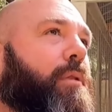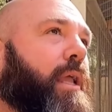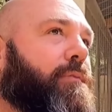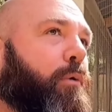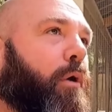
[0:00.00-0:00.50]

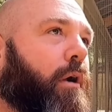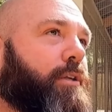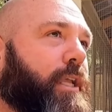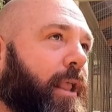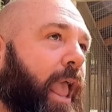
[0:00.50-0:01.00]
believe it
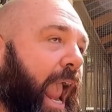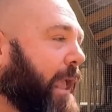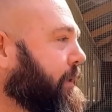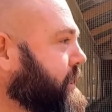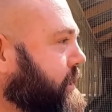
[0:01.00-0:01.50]
works,
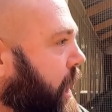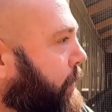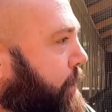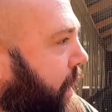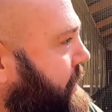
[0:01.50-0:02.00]
and these
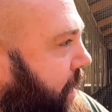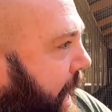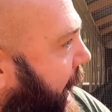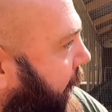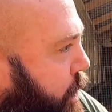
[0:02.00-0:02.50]
companies
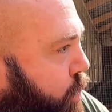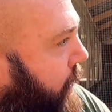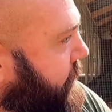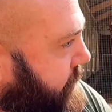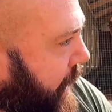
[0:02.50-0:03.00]
can't quit